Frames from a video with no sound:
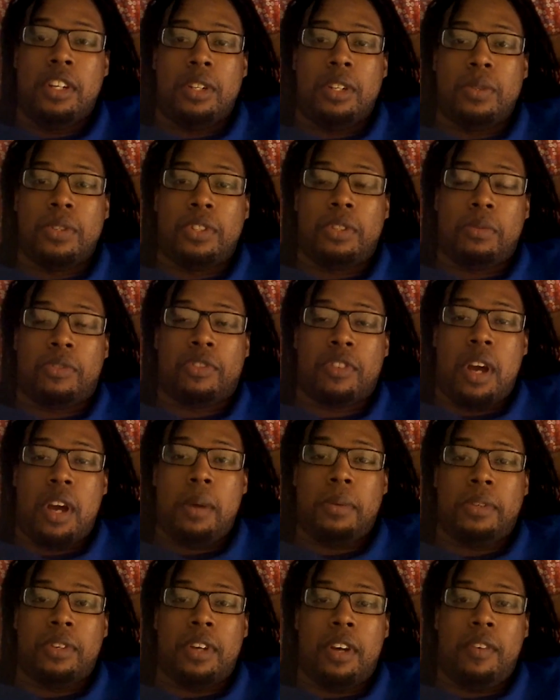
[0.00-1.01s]
newer
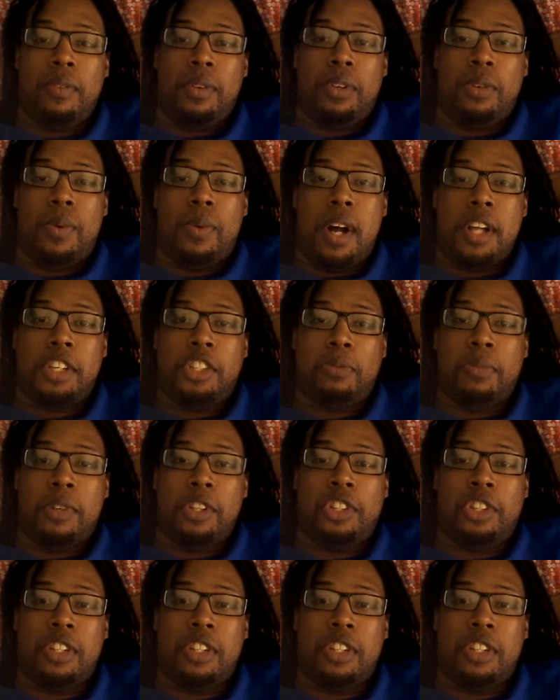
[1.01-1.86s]
subscribers, you know, everyone who watches my